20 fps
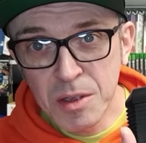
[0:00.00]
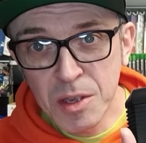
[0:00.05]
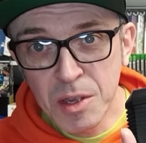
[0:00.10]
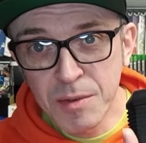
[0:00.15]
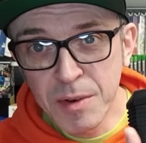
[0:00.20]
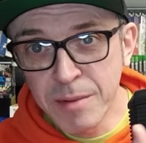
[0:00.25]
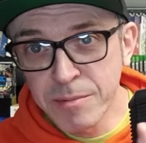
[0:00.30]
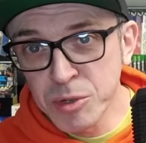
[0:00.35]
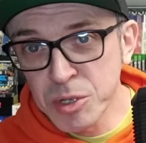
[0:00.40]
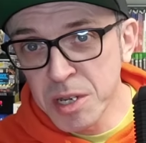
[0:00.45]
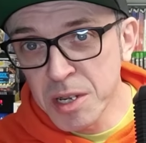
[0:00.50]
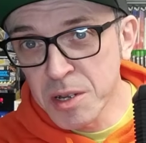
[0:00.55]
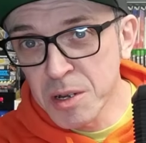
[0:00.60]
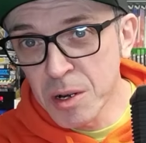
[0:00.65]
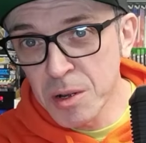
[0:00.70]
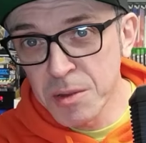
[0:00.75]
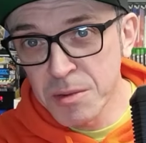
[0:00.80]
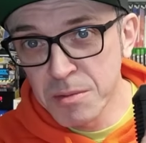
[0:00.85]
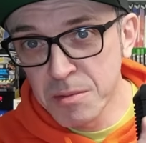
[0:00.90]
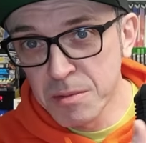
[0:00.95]
You've obviously
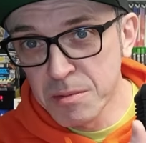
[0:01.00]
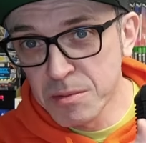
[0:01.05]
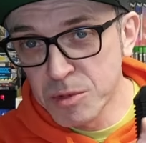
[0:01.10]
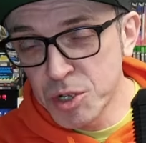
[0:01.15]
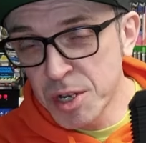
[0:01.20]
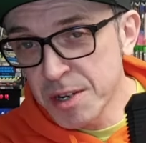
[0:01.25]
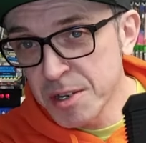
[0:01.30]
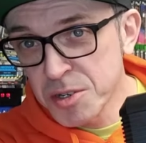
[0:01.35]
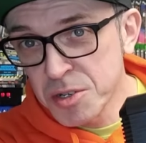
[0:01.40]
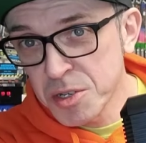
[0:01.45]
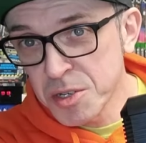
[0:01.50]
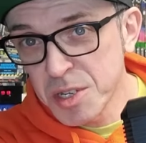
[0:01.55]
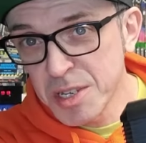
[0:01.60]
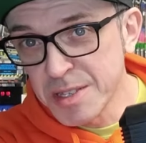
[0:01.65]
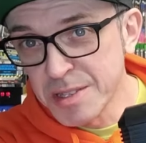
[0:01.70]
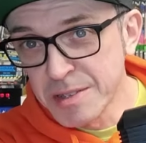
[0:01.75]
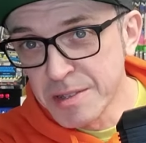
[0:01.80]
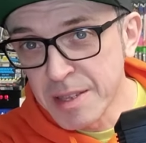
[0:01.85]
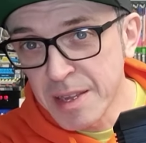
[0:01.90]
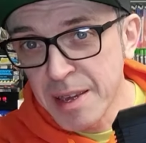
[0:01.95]
got Genesis,
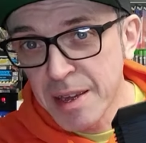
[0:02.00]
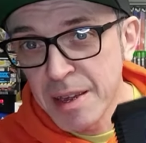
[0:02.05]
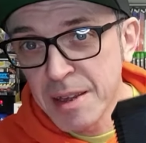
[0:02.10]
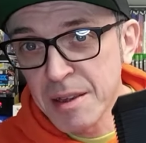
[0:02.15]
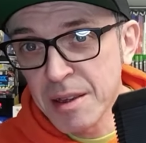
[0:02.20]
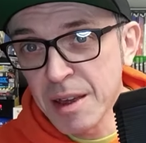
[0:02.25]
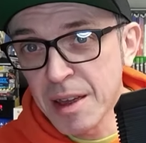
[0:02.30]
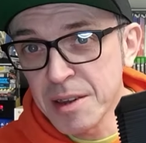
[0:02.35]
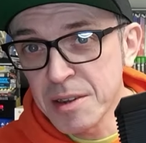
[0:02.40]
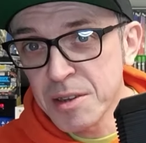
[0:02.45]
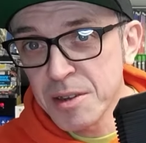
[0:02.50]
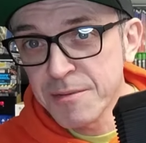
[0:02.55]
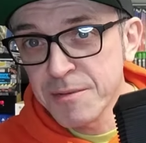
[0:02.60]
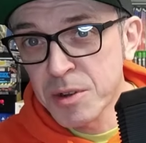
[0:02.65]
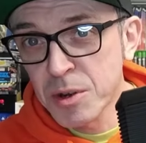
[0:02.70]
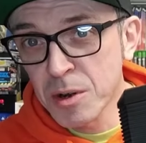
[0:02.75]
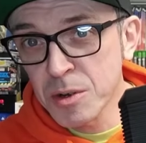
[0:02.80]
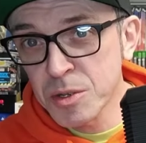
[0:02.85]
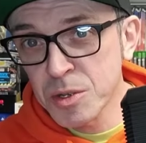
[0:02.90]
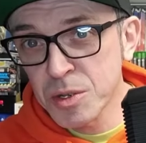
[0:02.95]
isn't there, and you've
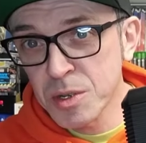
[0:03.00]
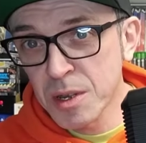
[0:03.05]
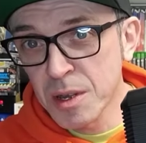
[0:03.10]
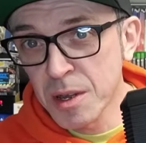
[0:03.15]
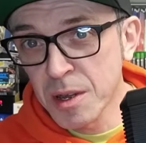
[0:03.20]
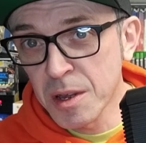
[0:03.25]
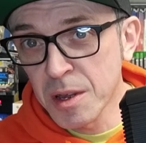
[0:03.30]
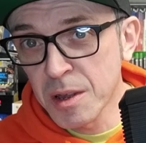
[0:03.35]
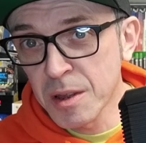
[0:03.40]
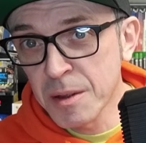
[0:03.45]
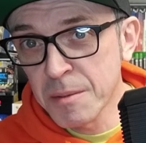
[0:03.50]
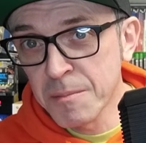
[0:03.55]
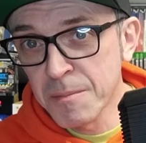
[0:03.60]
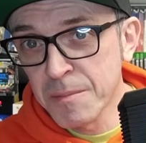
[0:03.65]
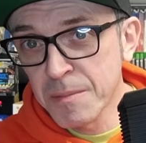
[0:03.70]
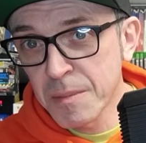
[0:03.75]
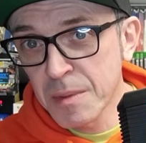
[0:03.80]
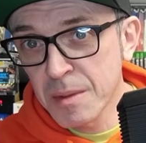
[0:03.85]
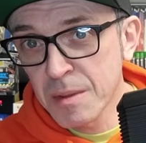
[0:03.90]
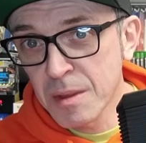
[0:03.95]
got a
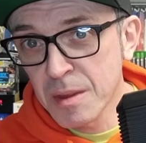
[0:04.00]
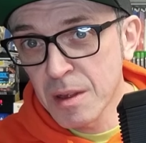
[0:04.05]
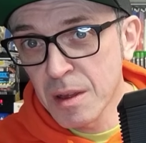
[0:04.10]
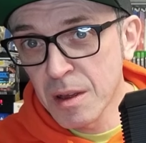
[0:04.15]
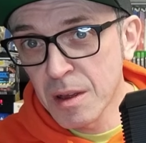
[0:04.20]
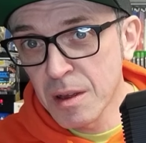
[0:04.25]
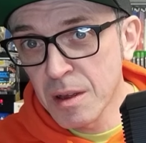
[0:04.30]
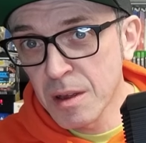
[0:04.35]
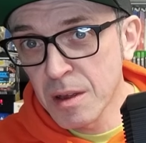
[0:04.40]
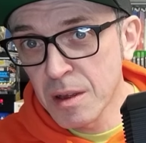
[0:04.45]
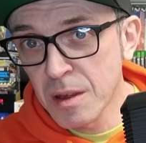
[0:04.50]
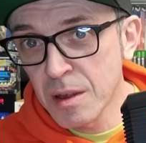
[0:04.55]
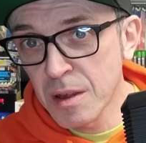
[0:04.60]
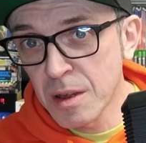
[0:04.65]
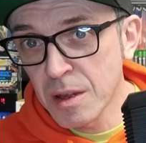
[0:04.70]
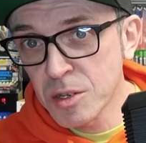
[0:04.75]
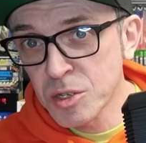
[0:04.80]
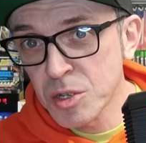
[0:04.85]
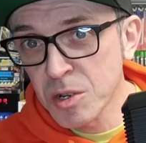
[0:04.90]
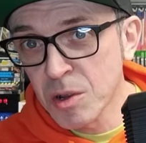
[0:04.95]

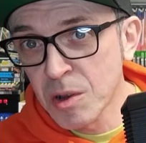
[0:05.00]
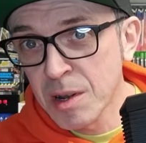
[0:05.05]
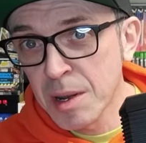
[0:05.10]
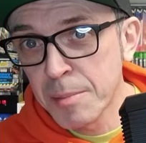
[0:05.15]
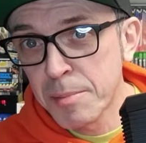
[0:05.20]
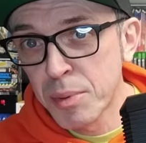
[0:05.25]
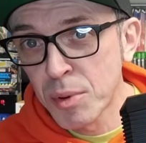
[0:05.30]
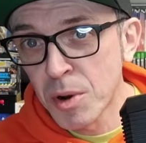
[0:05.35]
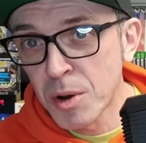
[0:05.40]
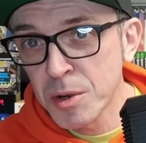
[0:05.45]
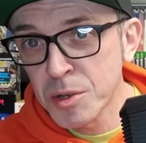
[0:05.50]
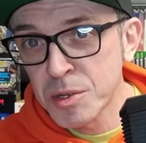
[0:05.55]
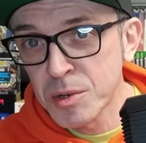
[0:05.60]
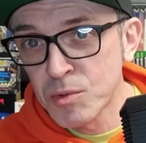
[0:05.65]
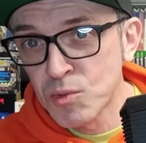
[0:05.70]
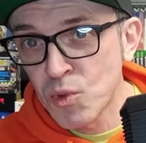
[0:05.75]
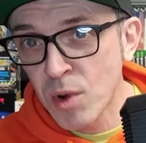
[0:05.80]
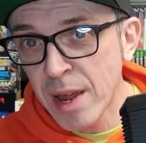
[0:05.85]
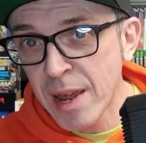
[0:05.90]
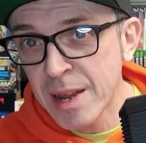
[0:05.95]
slightly brighter
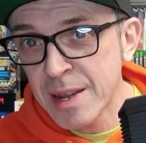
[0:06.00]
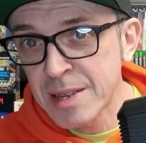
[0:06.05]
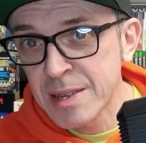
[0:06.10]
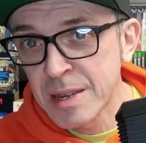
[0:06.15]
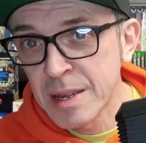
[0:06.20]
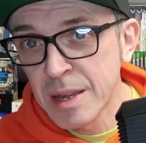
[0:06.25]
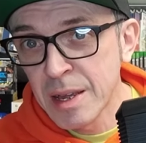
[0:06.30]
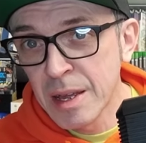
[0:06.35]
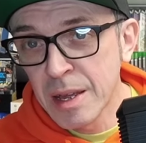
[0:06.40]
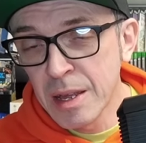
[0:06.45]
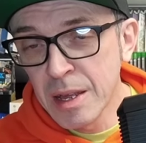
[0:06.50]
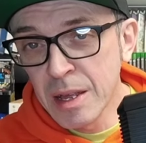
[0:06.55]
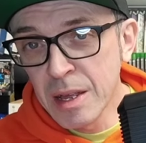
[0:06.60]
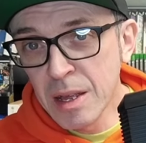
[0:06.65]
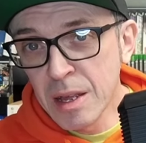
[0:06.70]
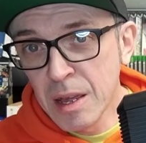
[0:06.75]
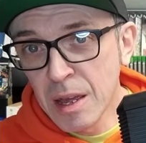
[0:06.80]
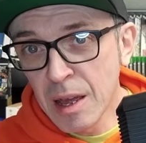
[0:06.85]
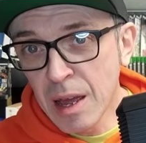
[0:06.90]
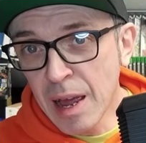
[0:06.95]
red
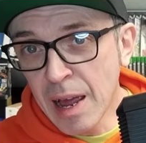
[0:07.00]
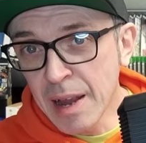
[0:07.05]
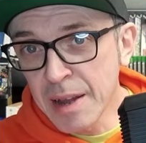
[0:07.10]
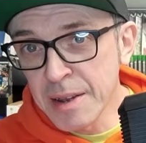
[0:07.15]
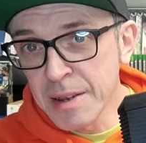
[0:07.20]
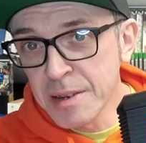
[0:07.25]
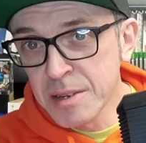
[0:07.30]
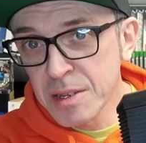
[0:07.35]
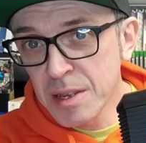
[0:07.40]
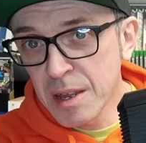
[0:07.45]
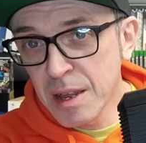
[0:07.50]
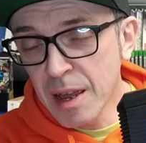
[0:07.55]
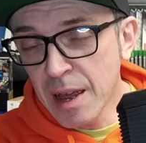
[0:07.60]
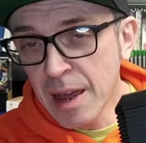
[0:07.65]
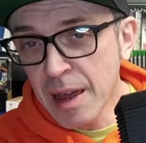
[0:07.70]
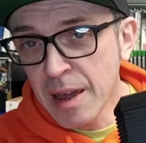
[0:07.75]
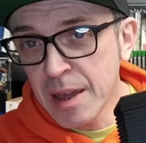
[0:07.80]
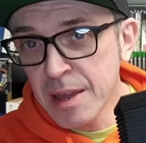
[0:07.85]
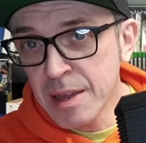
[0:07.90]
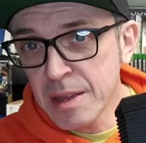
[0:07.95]
and
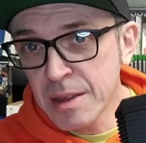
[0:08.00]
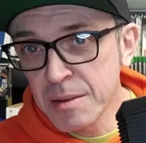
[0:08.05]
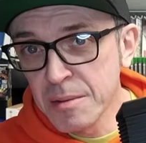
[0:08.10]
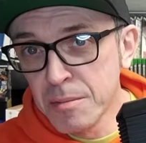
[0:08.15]
a